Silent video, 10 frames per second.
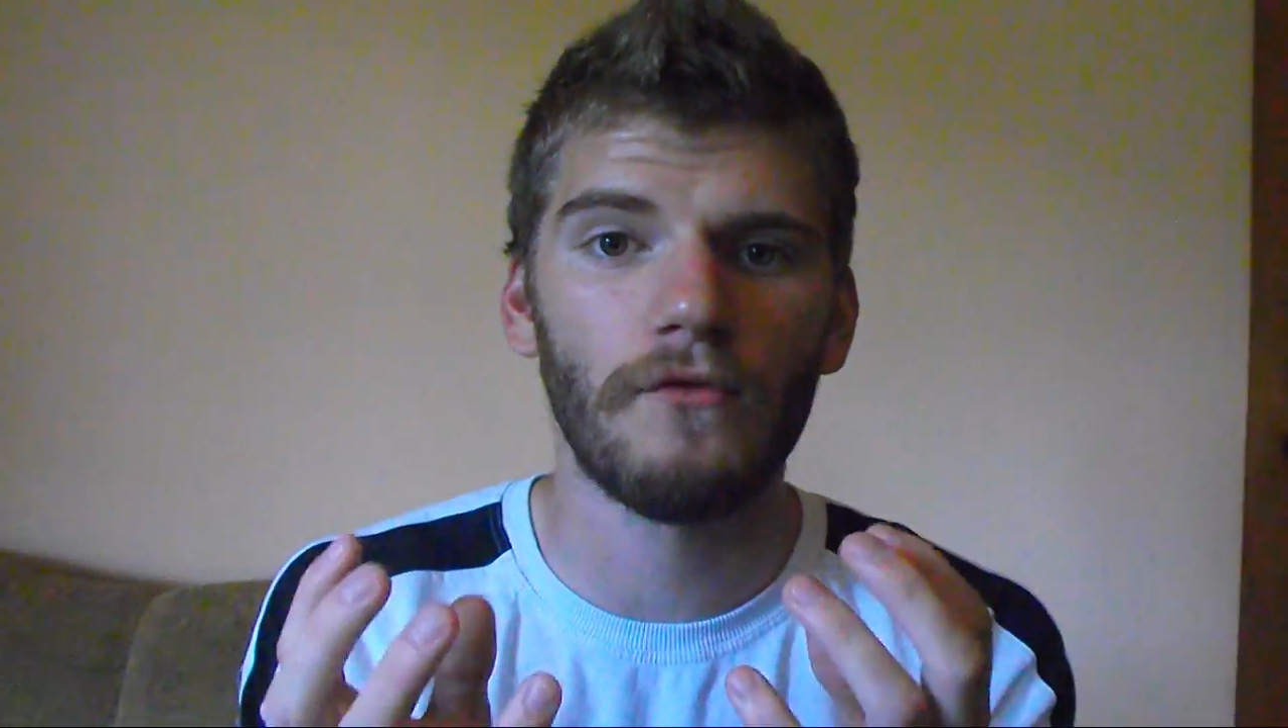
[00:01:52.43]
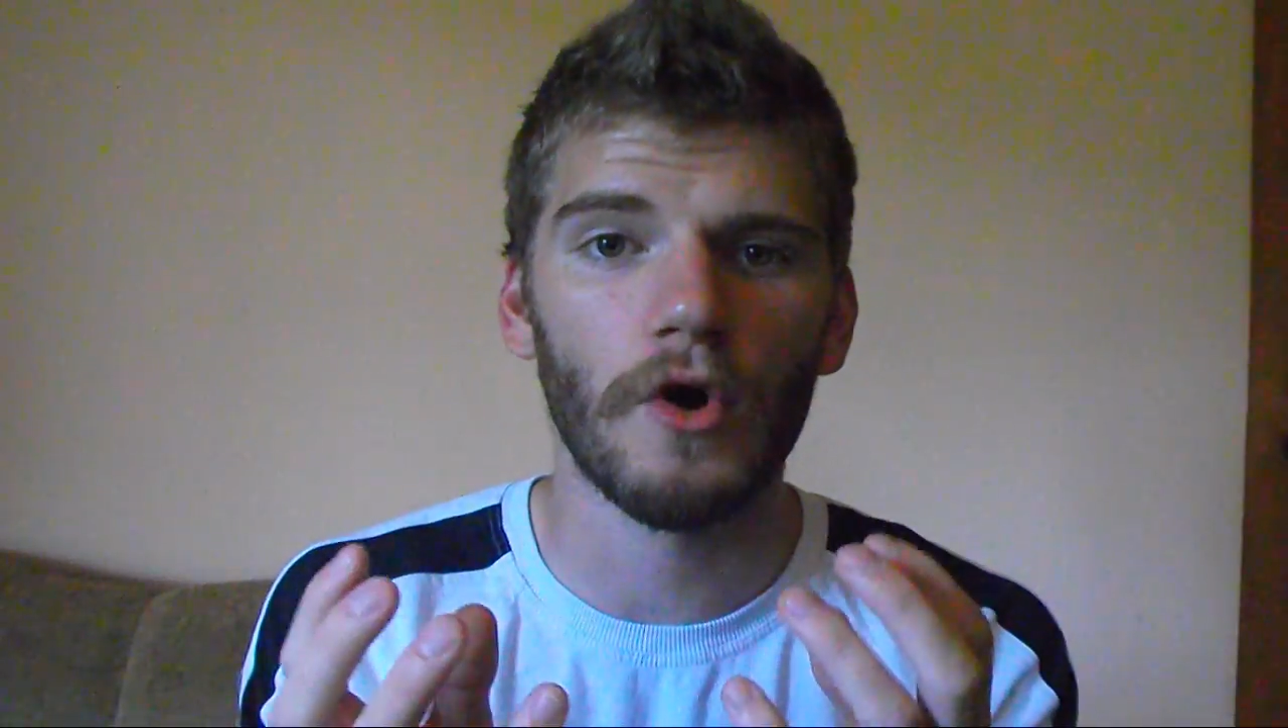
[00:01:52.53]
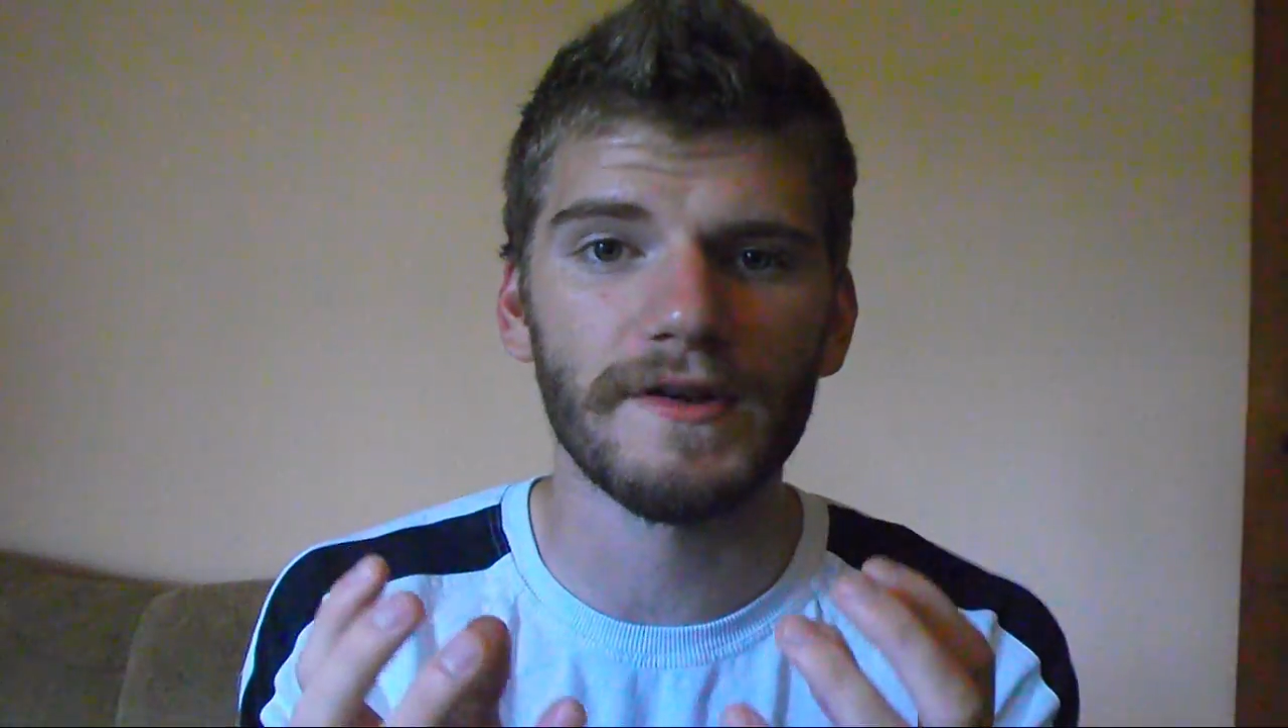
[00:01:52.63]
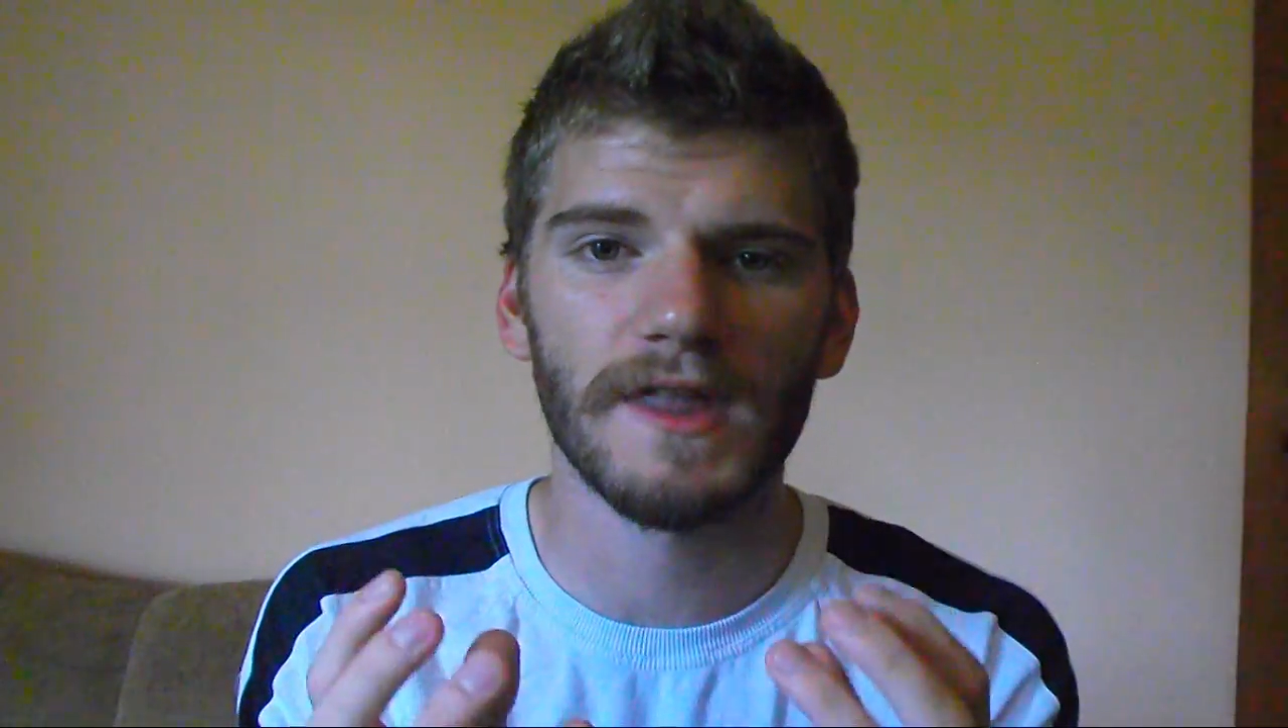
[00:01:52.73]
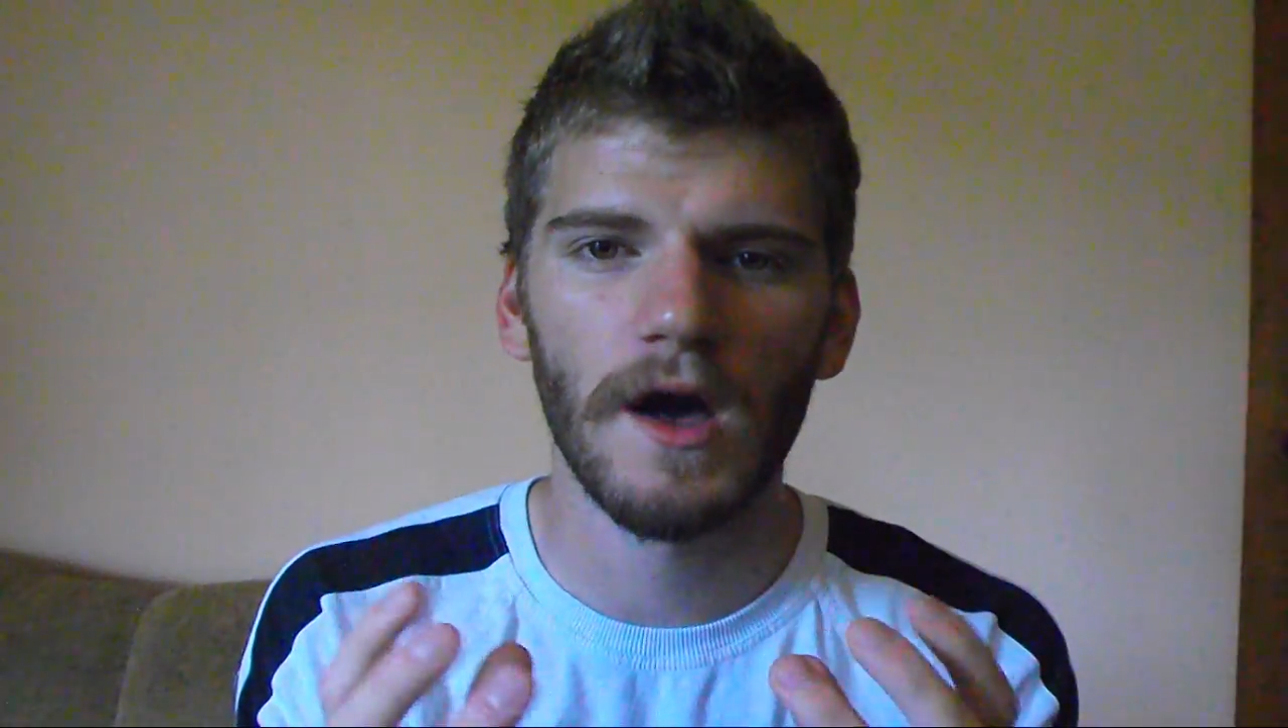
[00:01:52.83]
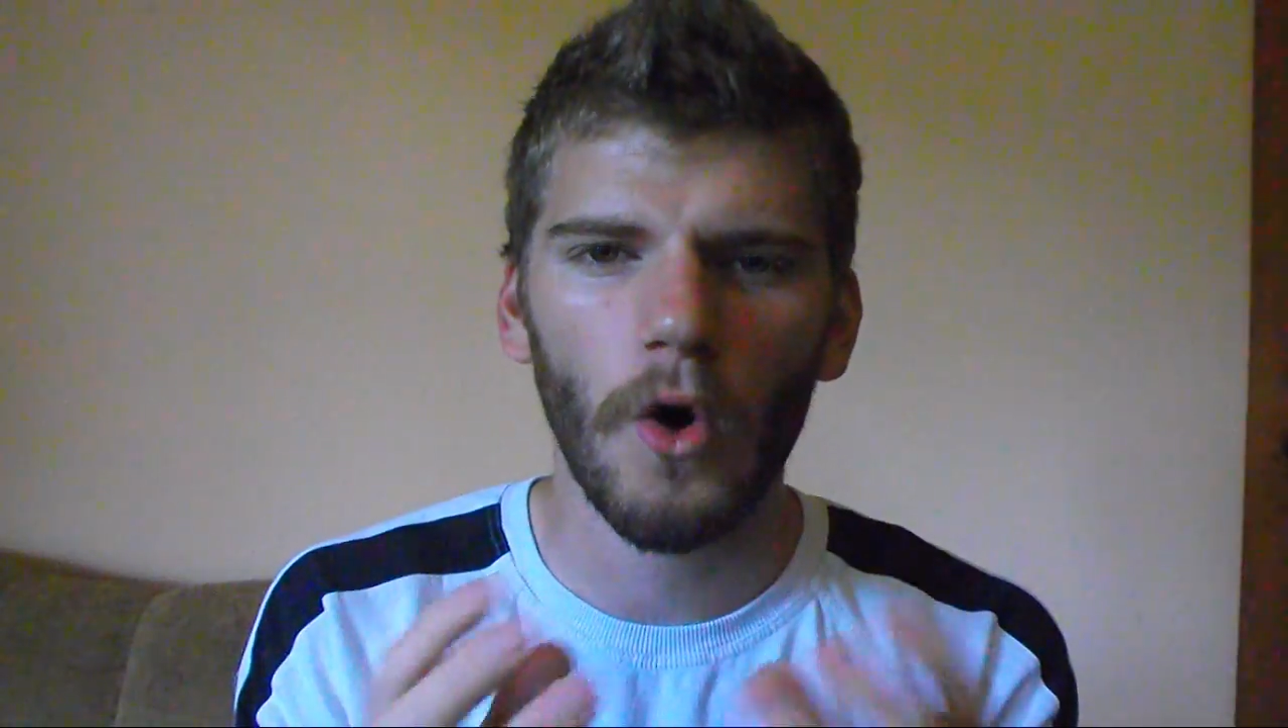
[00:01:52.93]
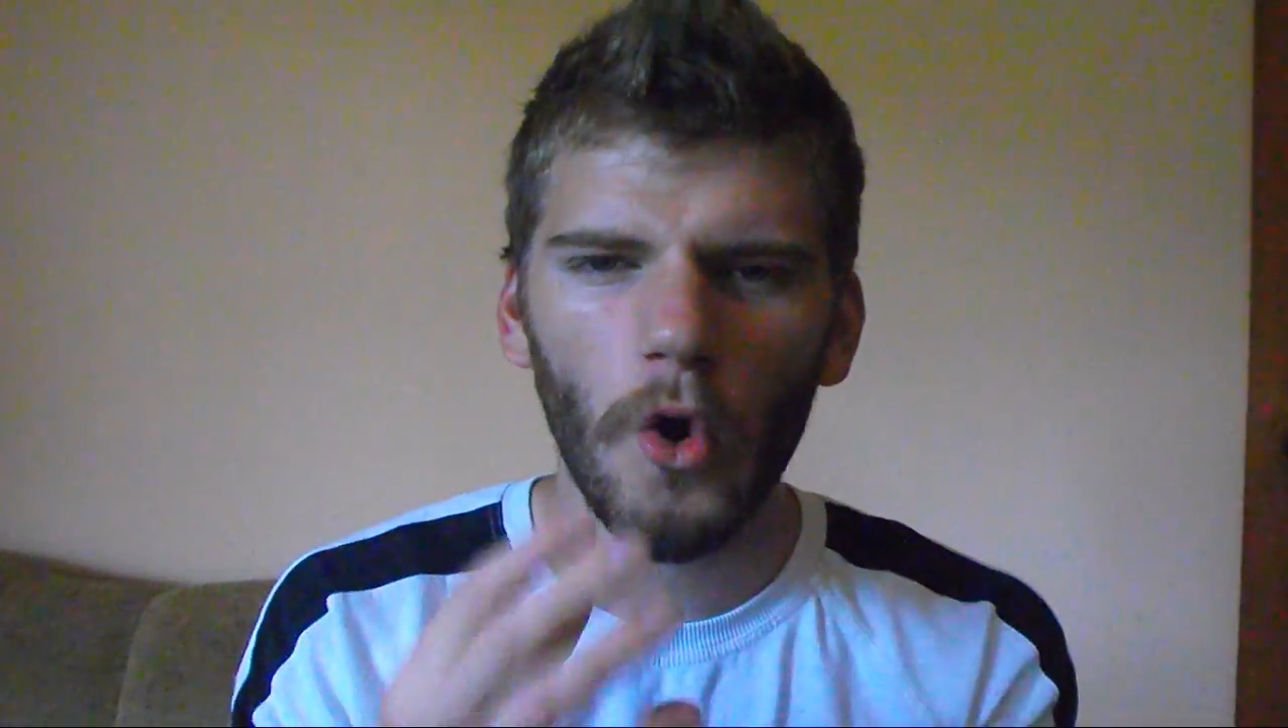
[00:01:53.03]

and forth,